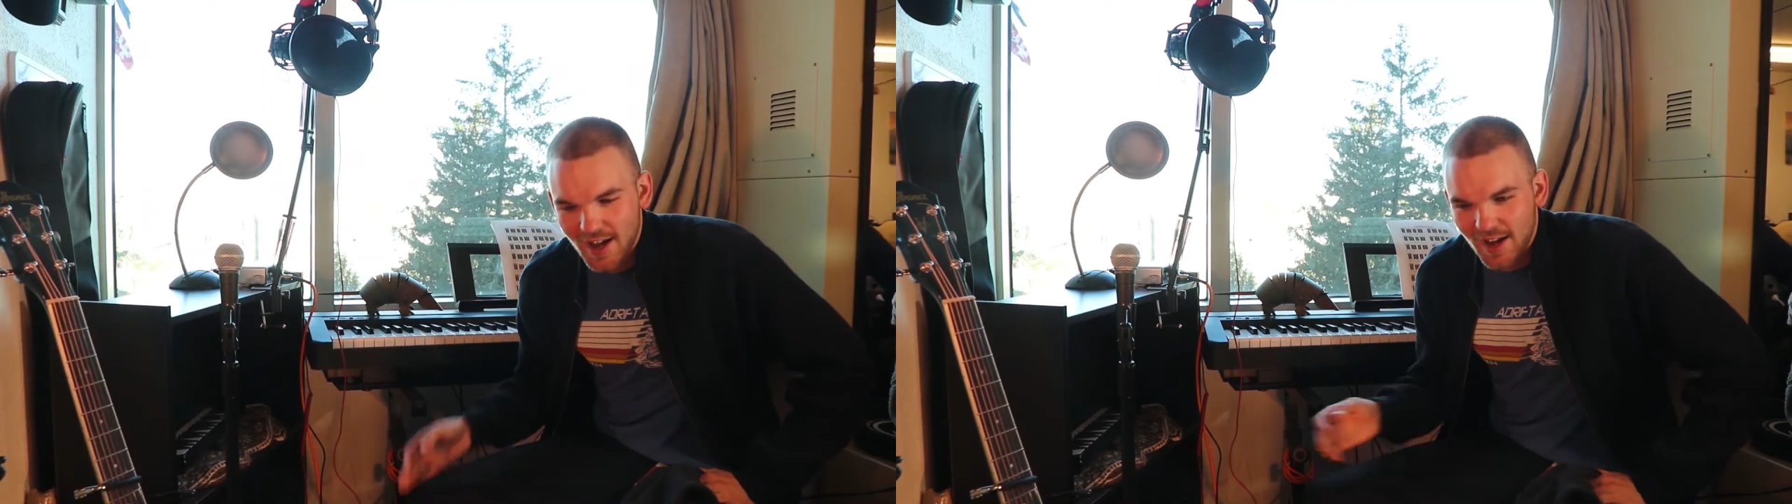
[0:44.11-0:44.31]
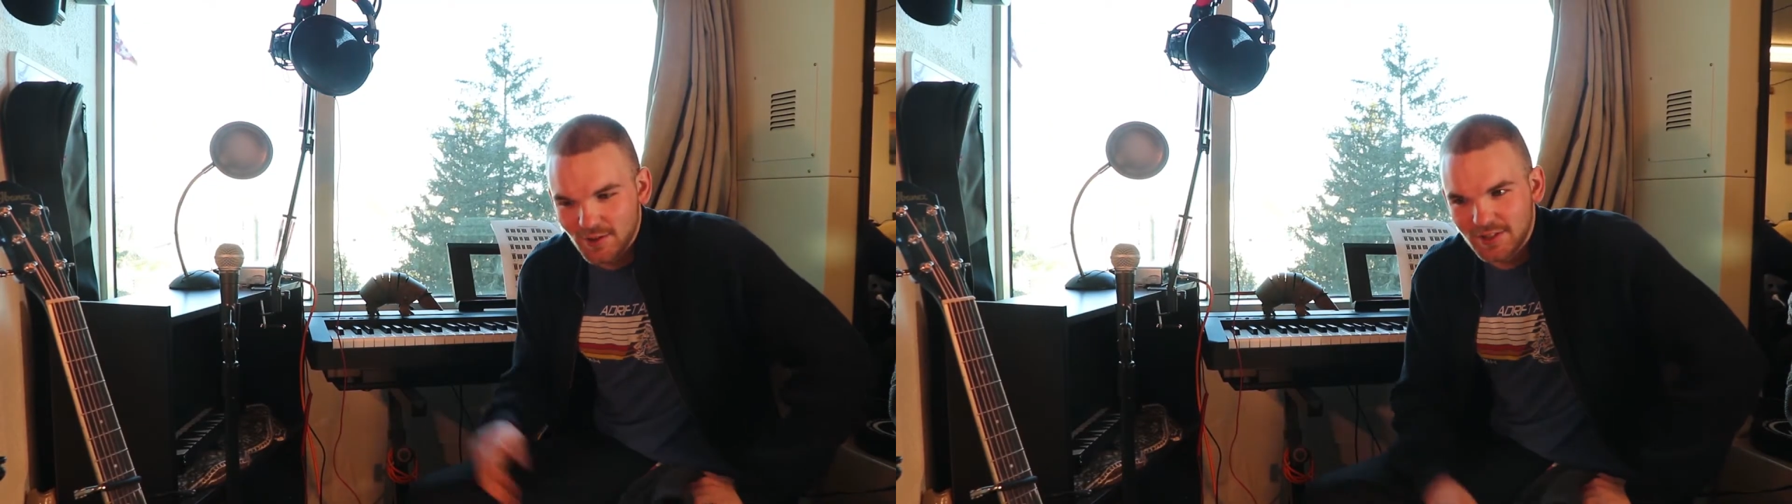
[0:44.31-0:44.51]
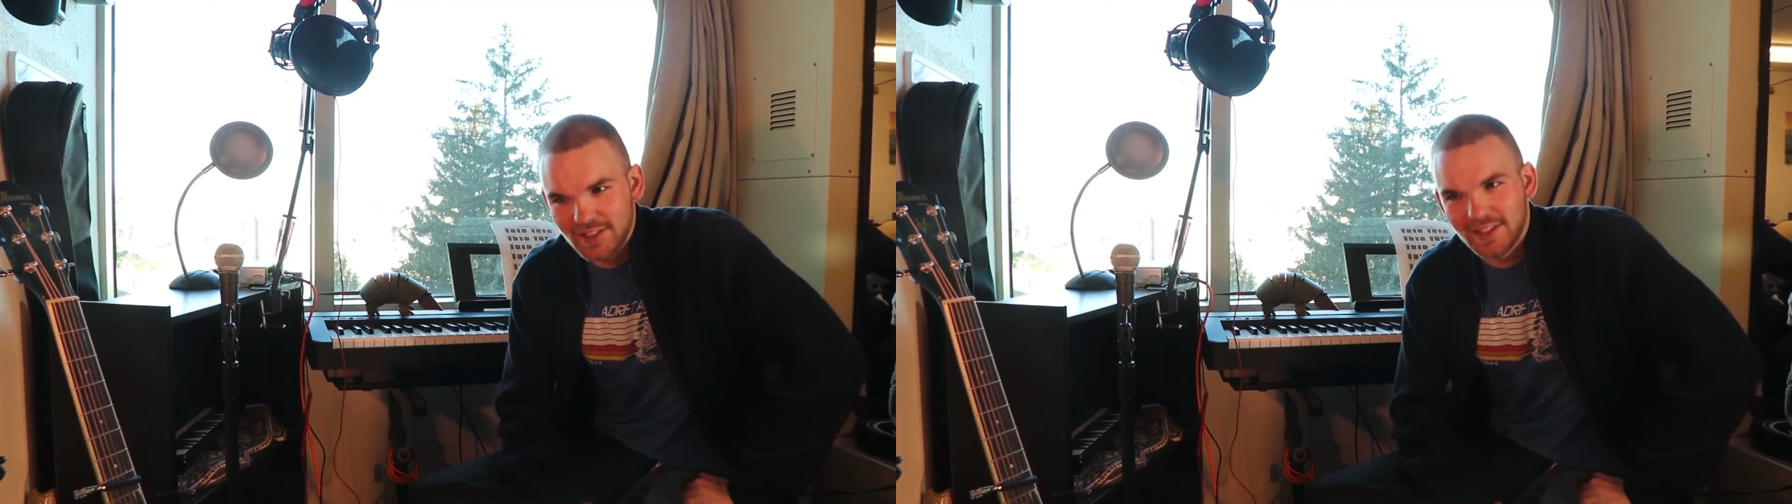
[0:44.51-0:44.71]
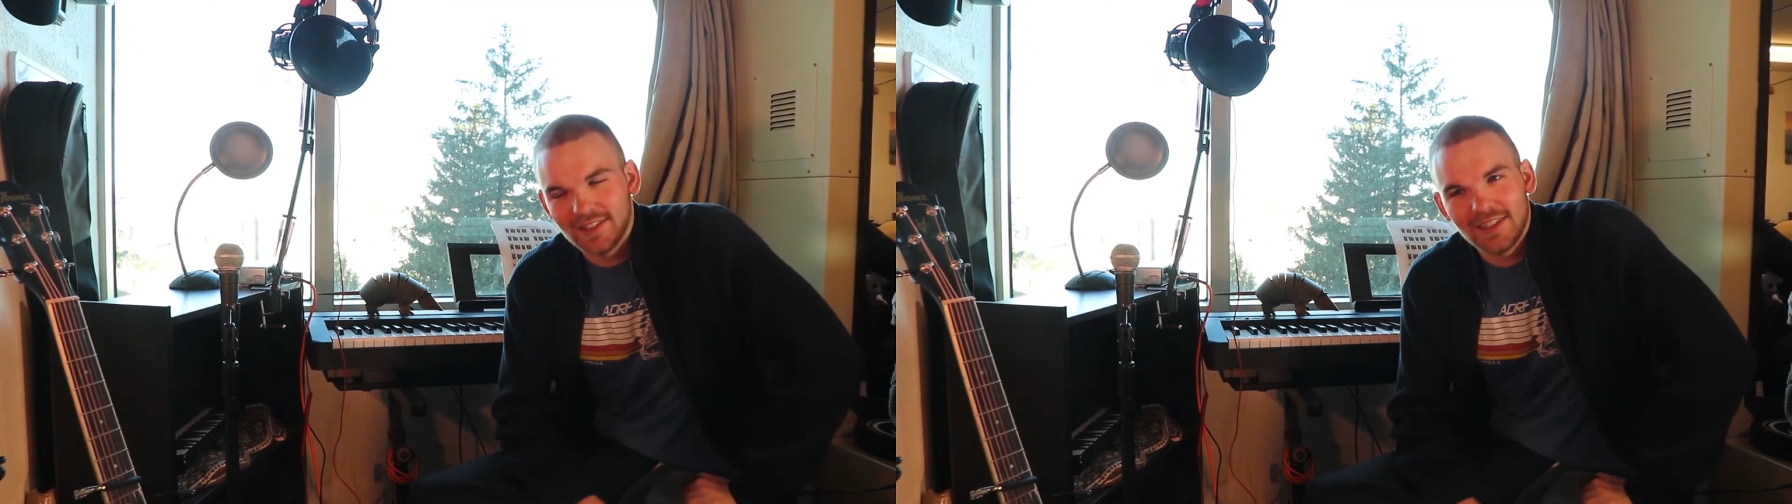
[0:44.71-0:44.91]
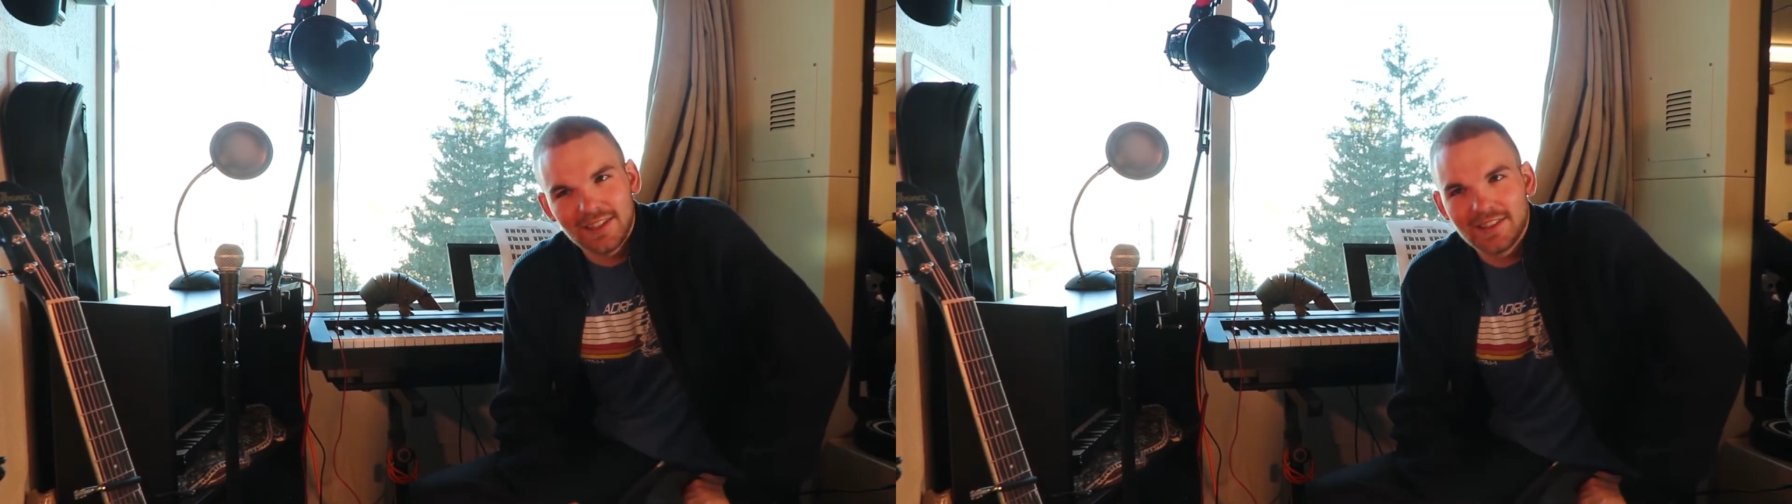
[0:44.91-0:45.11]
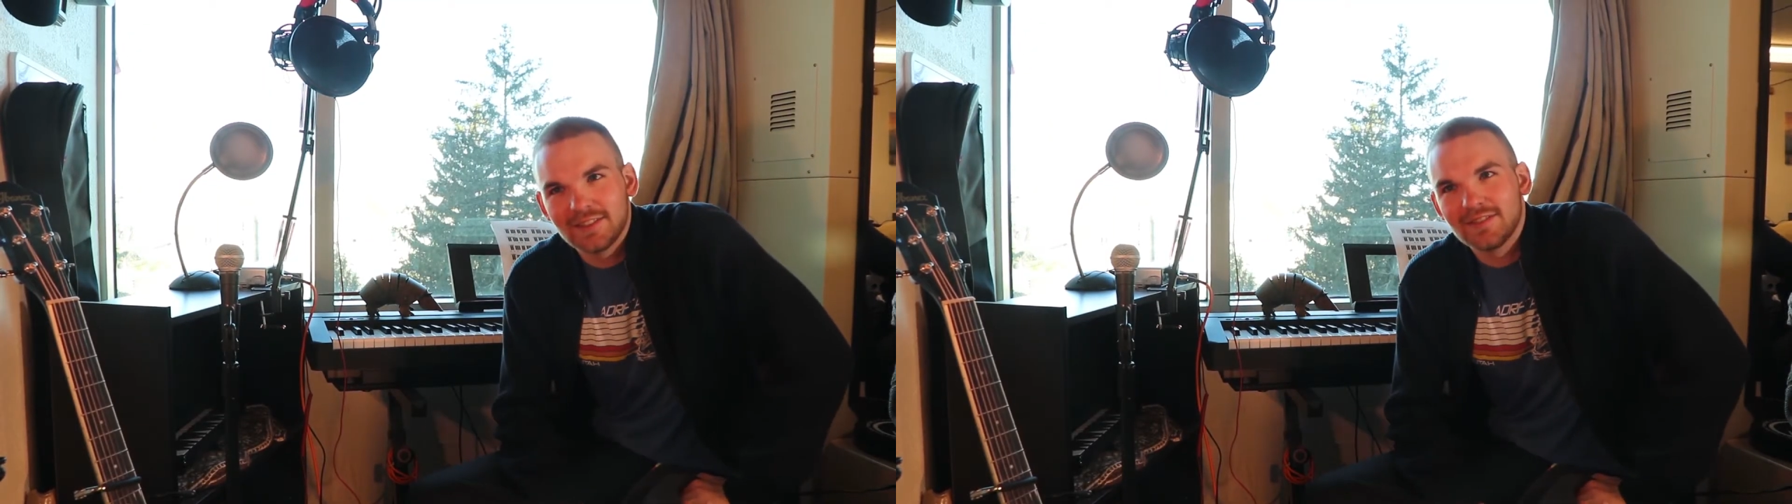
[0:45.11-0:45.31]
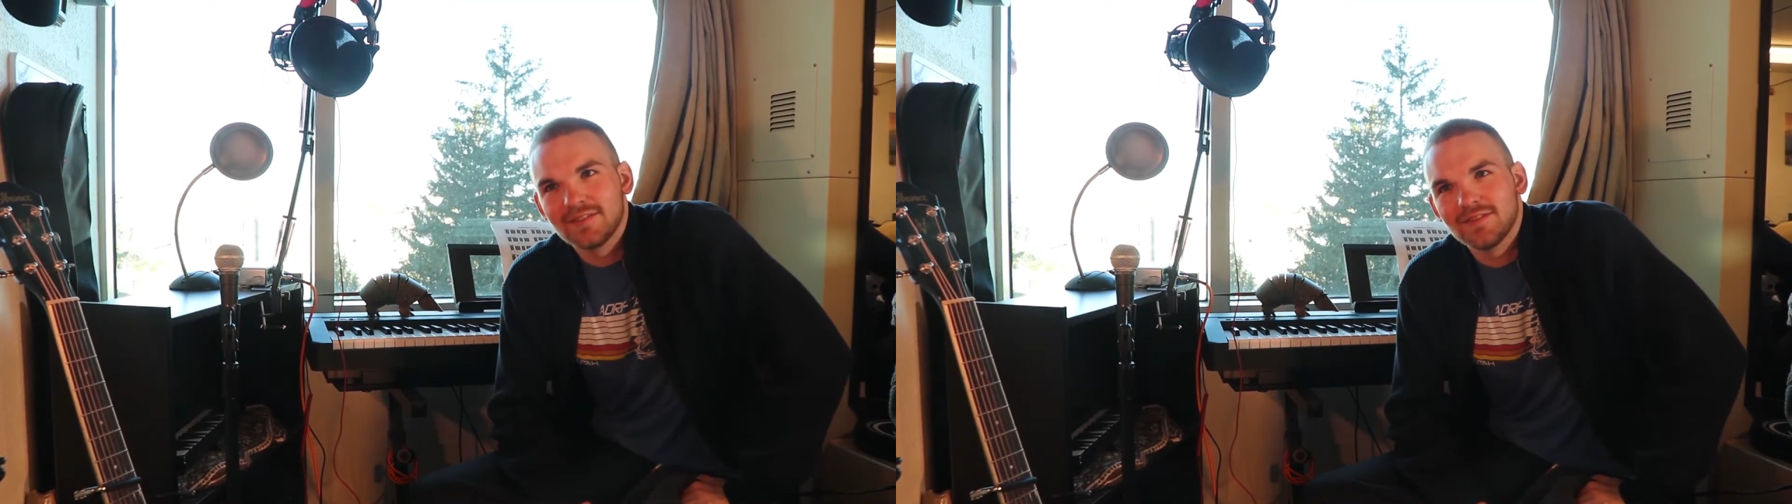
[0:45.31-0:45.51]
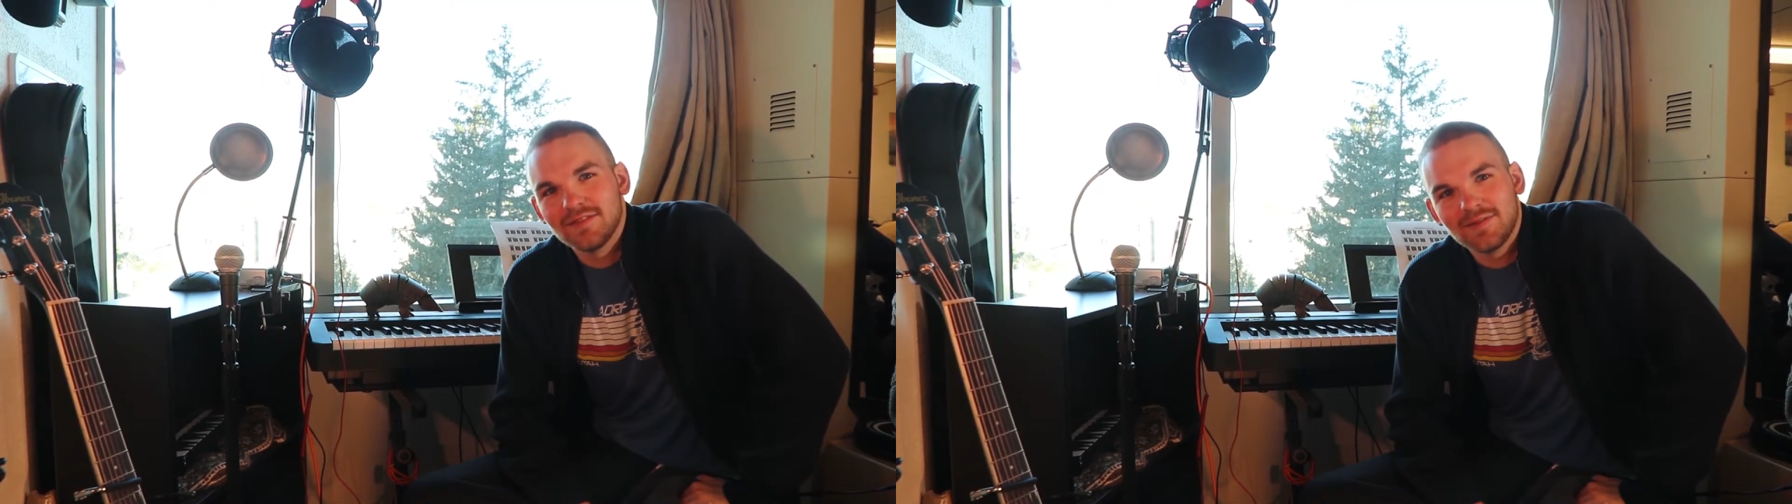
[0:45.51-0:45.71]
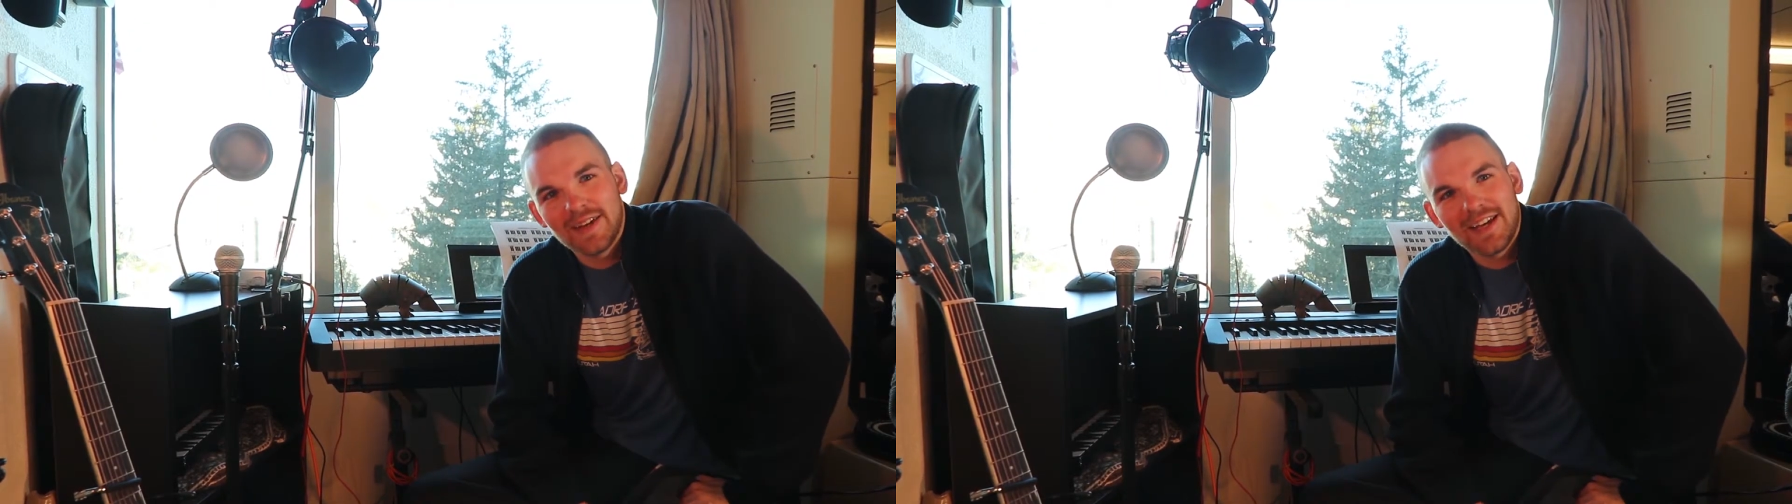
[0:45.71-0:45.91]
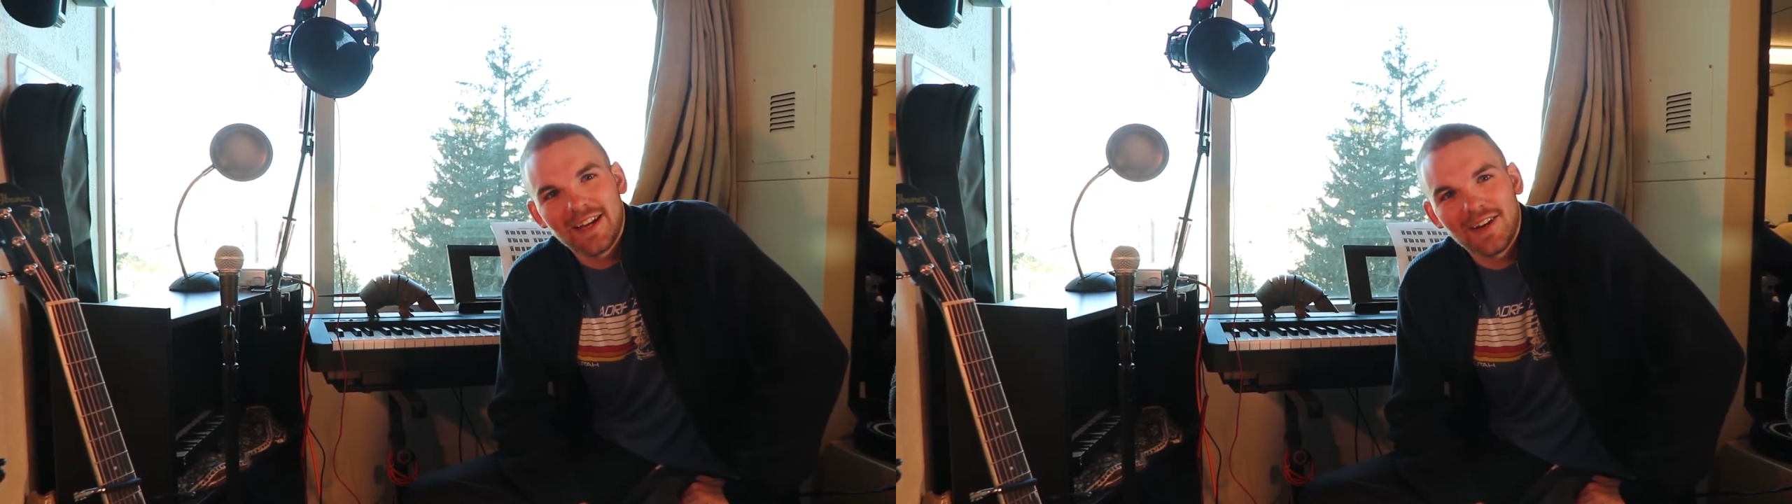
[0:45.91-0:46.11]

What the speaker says: I was thinking like, man,